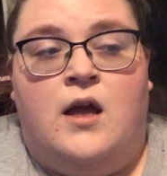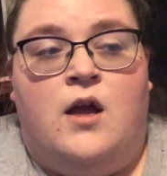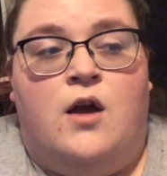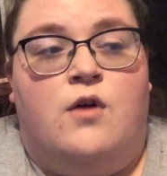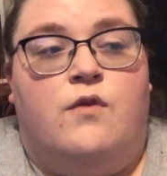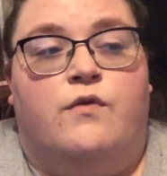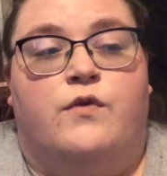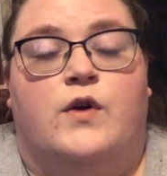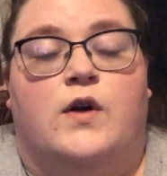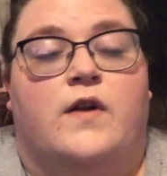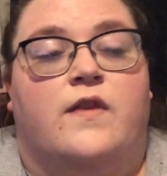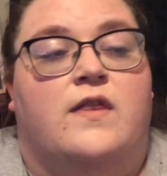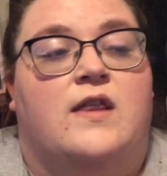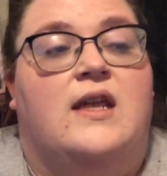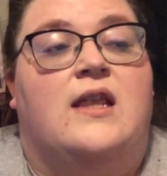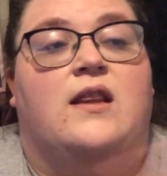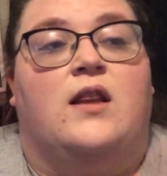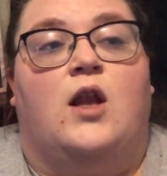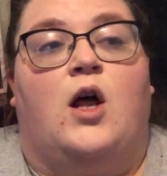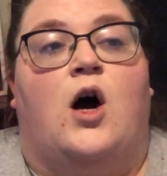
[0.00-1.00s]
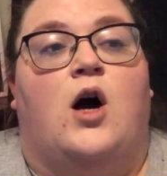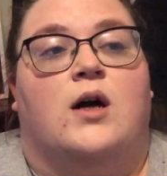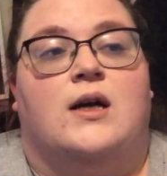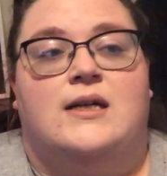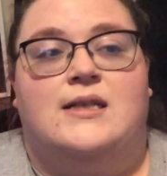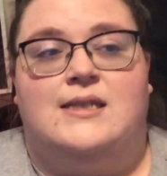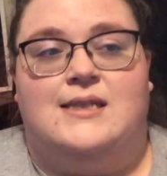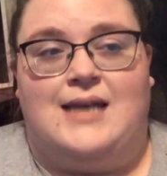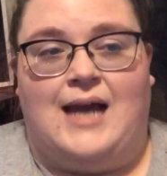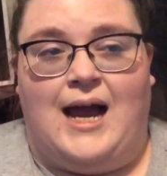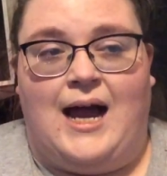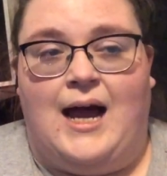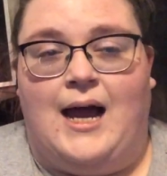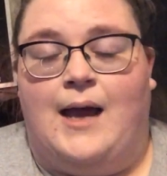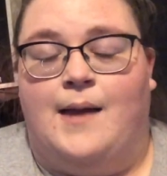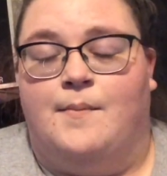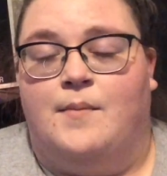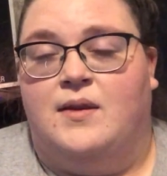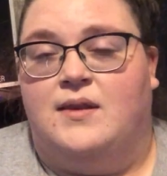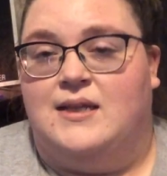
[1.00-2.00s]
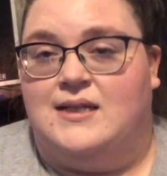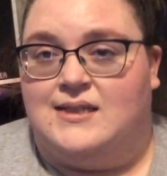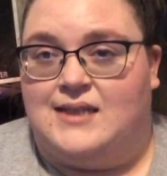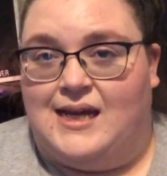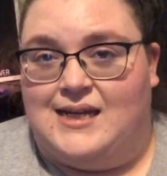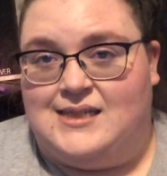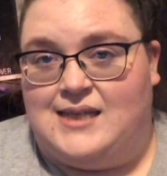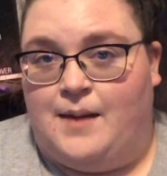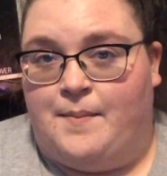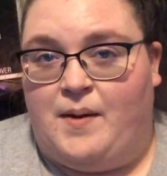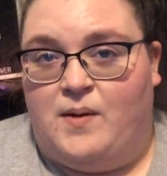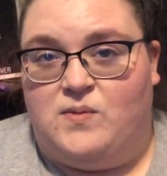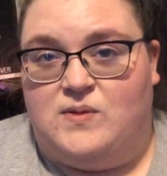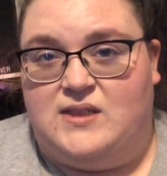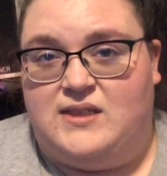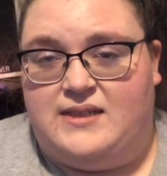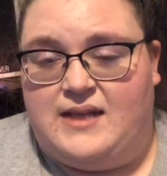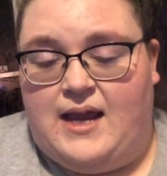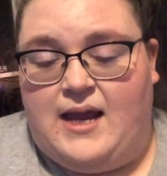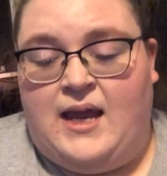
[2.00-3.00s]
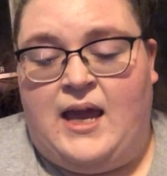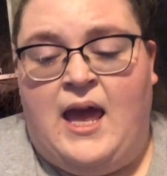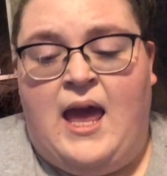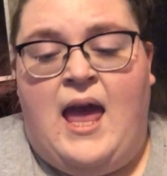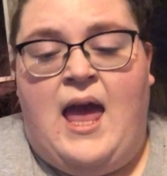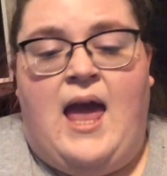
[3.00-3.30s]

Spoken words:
for the longest time this last time I was sick.